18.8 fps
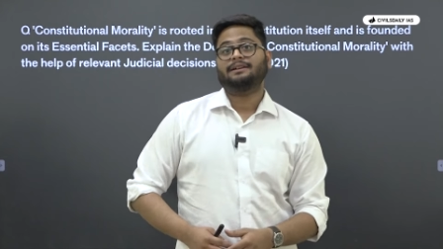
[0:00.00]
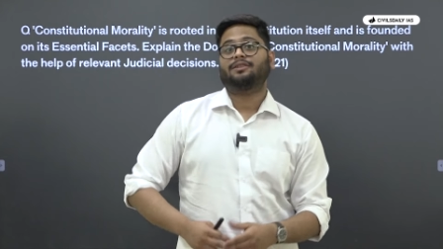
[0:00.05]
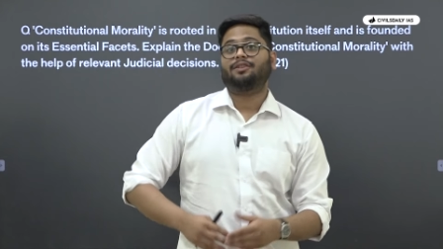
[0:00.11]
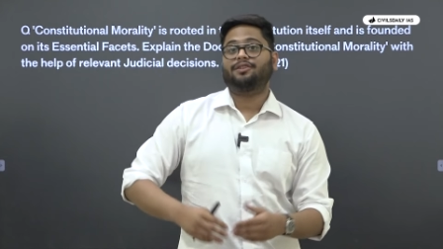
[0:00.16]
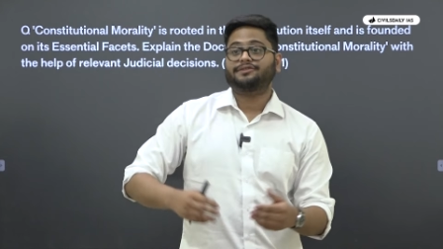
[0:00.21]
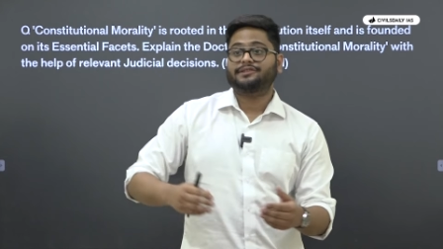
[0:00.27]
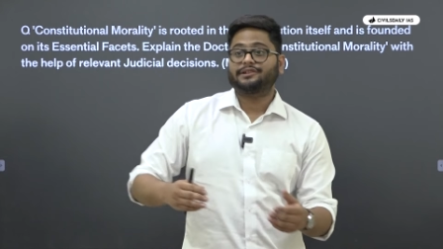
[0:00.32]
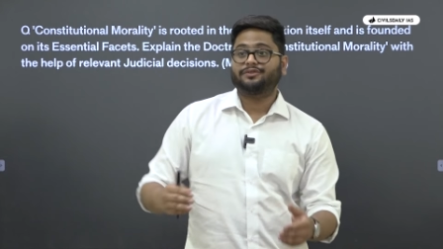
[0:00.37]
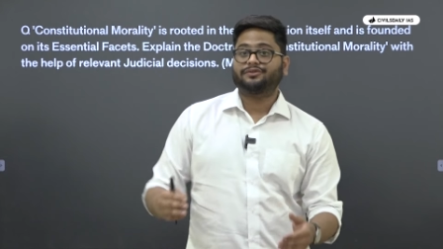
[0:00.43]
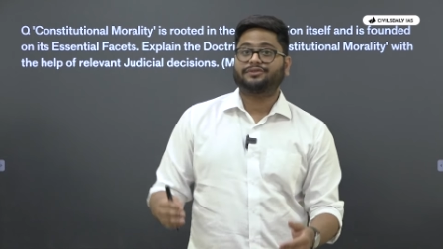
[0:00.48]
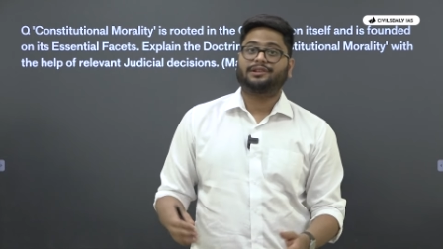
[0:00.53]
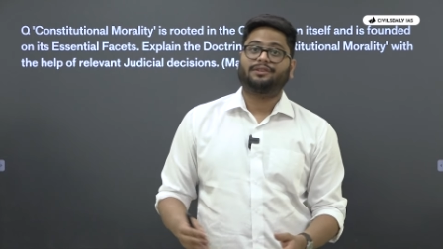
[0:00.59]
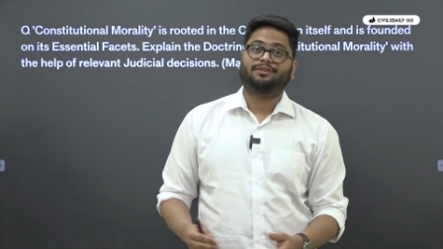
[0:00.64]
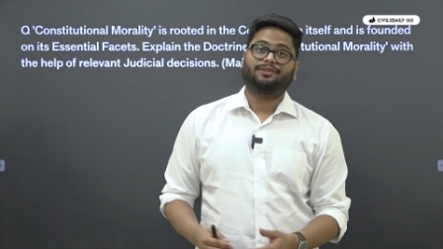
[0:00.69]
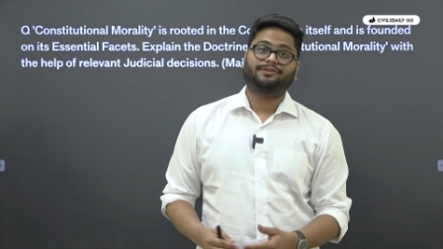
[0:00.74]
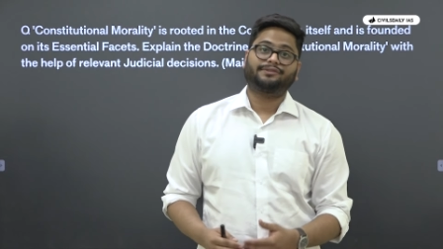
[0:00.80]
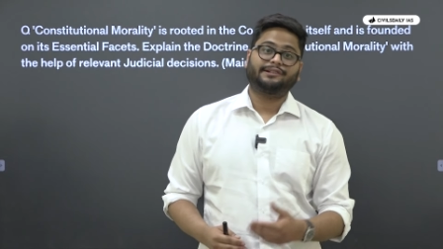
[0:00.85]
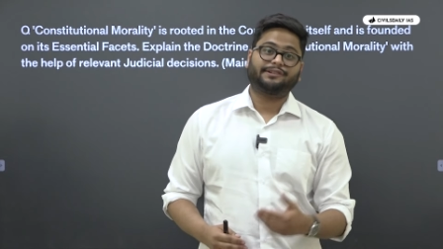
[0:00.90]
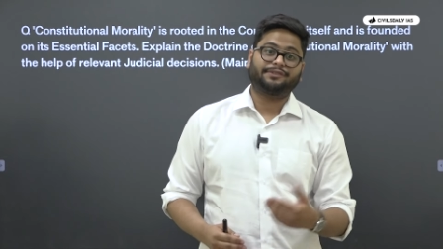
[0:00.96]
Constitution,
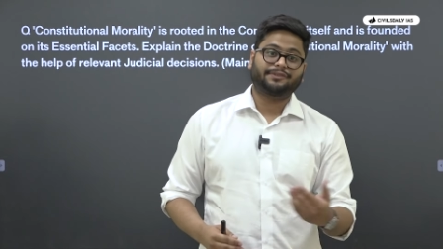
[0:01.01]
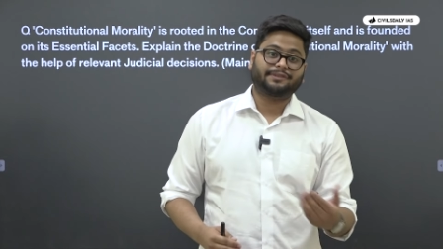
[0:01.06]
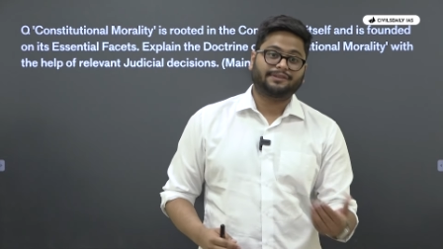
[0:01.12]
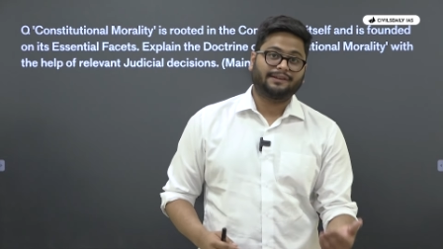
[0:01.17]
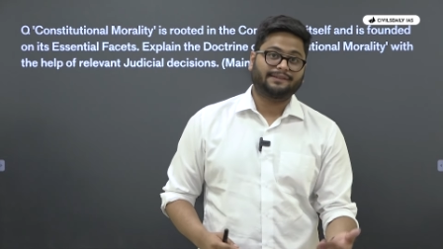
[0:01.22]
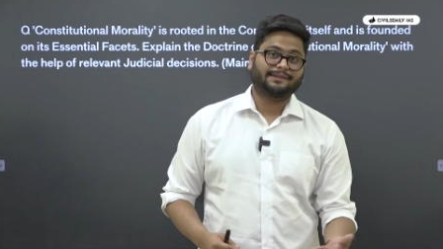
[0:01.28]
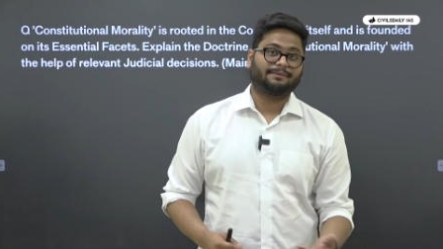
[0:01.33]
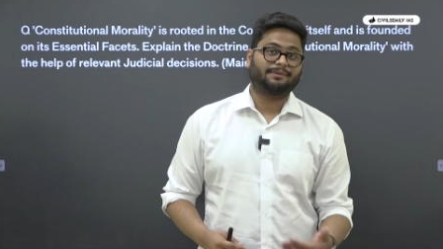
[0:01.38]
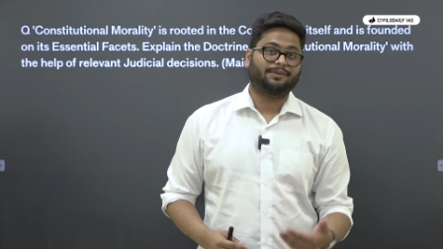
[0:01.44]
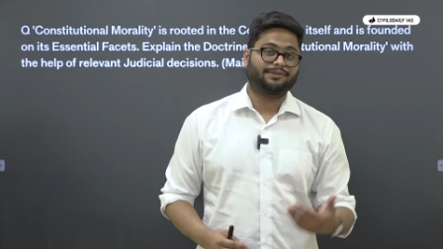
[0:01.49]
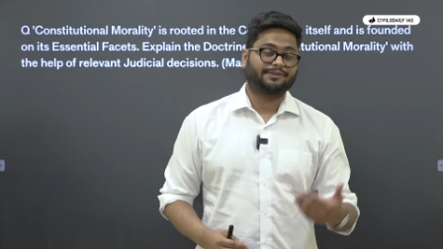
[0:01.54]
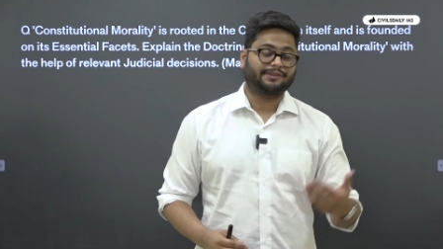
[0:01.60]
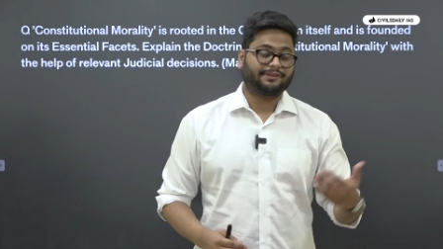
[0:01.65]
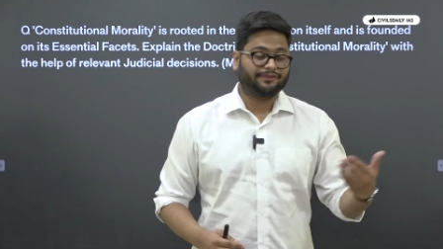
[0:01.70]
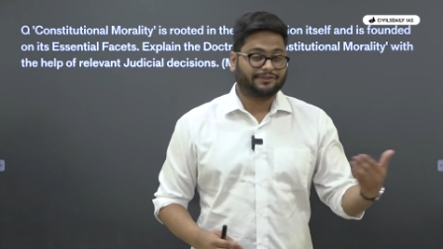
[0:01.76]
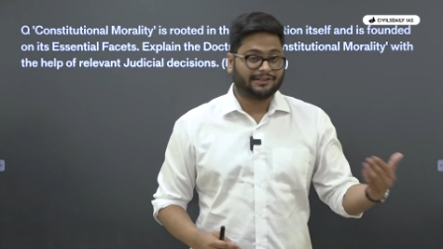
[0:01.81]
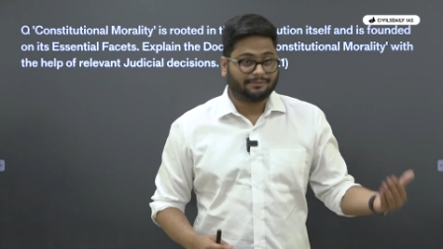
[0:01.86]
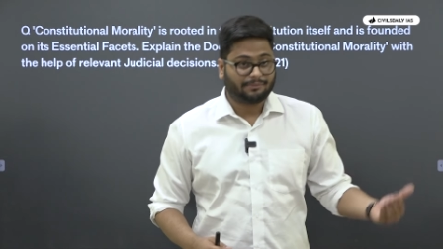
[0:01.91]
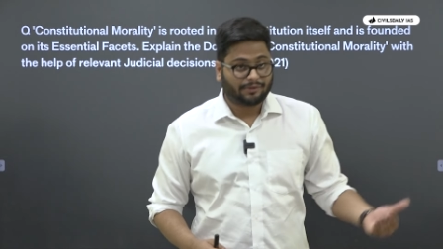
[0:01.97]
constitutionalism,
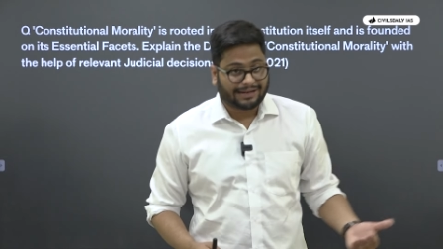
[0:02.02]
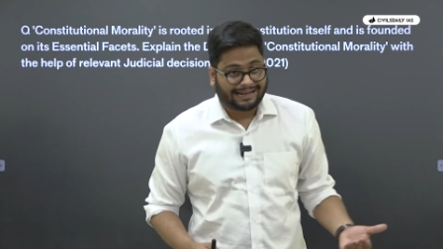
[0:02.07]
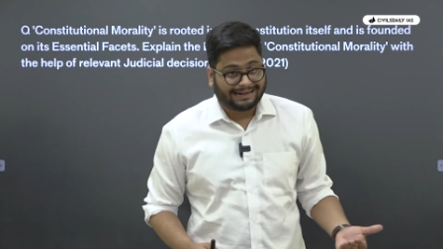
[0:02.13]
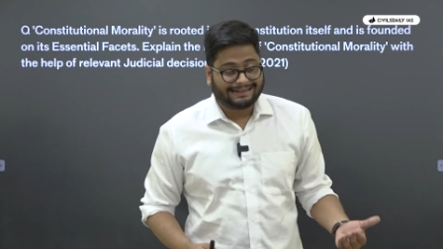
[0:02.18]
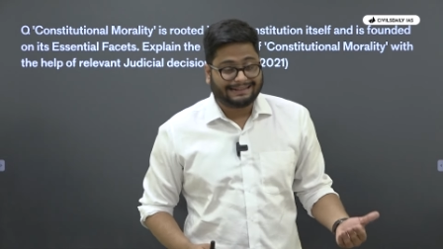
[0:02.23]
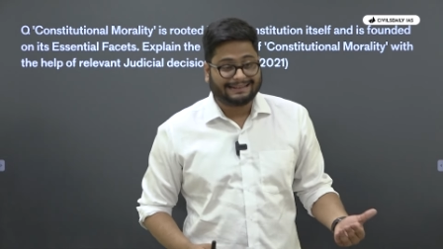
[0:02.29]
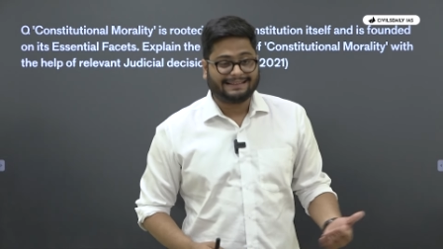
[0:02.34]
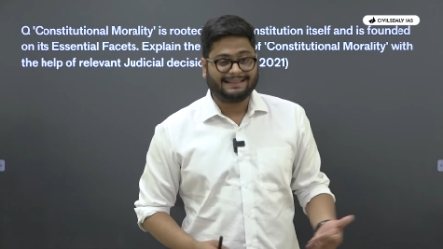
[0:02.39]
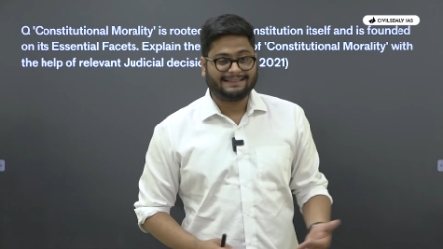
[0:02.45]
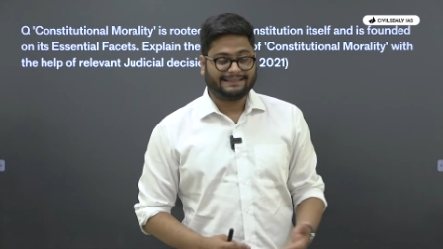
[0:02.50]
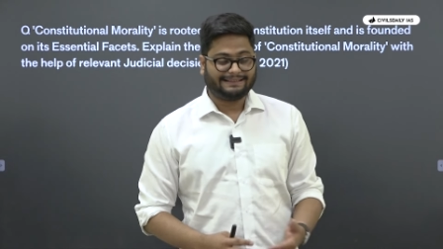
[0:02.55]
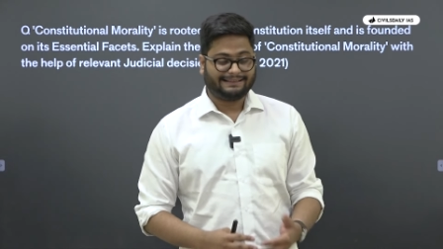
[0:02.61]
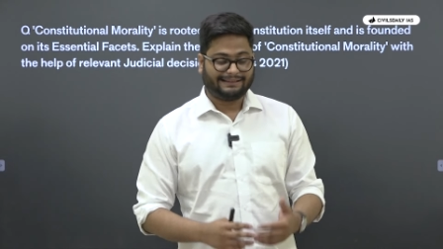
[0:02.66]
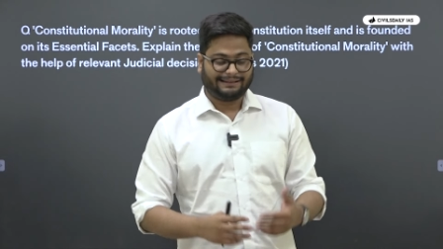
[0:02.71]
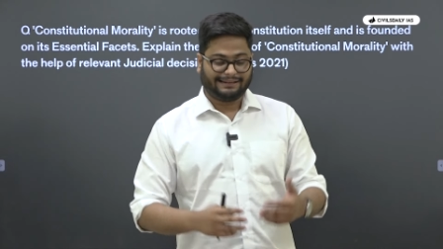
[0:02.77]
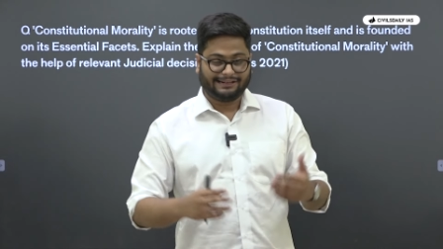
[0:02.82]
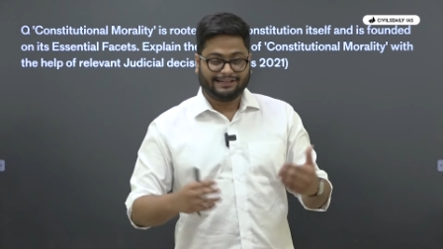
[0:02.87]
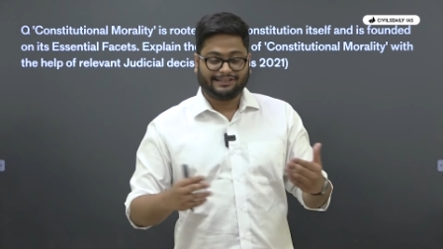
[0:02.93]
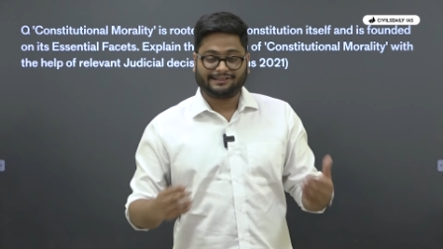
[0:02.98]
constitutional morality is in
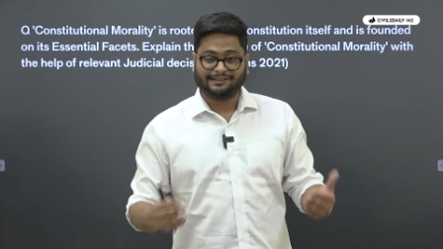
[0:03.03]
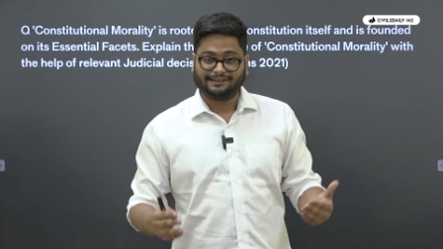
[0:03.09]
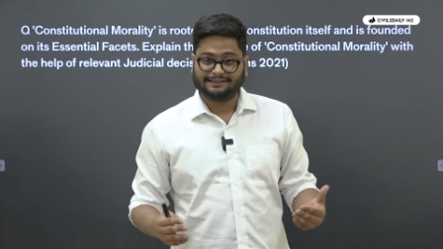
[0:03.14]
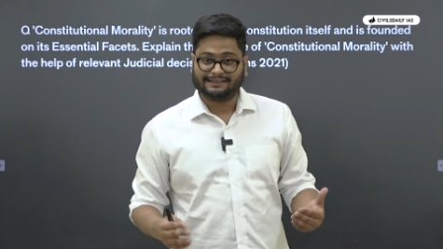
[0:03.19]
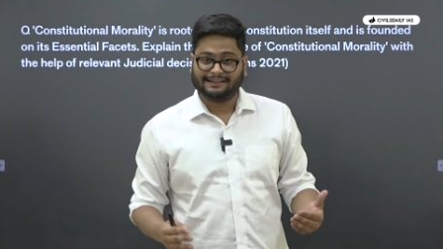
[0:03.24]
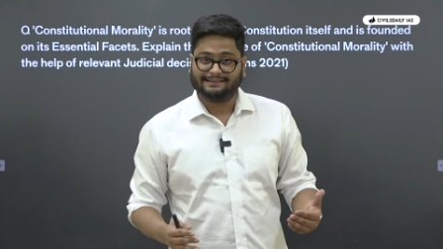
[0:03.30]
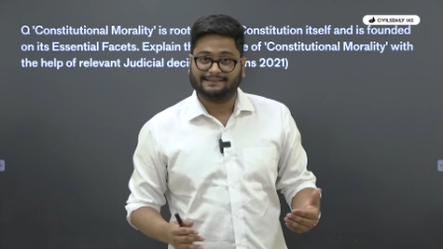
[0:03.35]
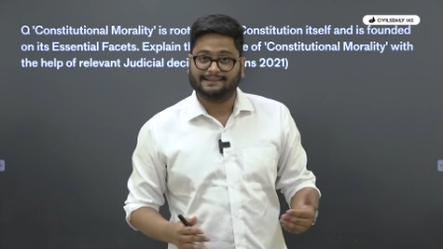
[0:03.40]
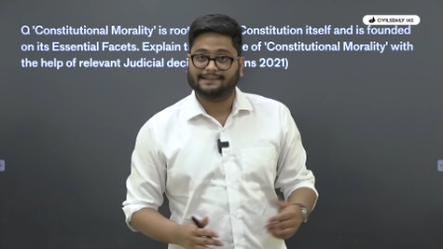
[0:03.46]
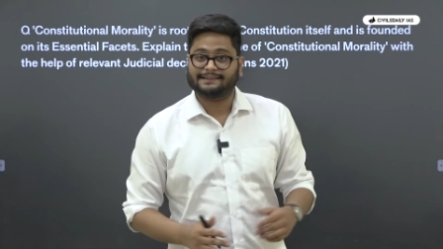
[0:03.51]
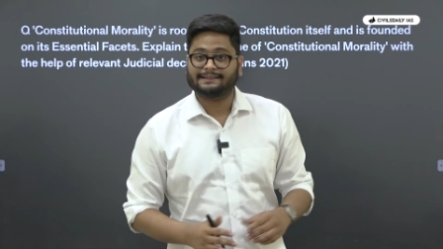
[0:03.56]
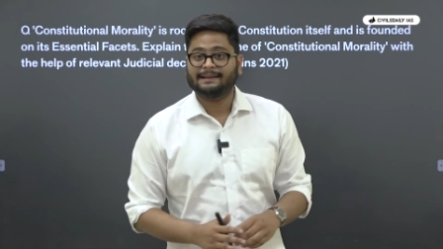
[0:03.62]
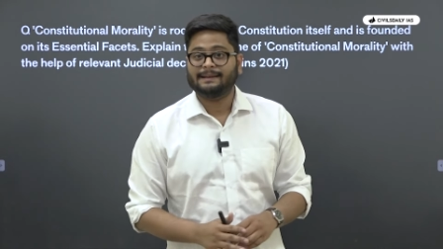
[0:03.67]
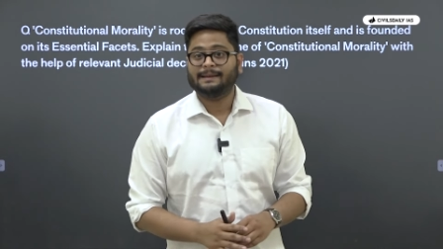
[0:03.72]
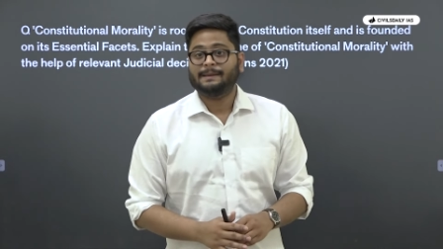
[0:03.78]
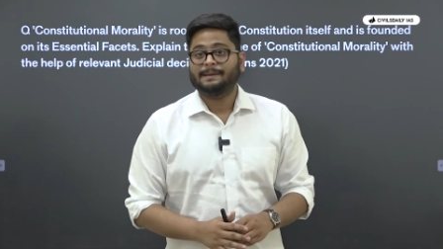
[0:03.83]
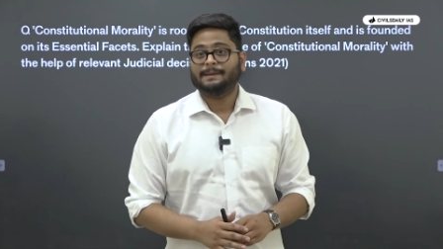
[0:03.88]
the initial stages.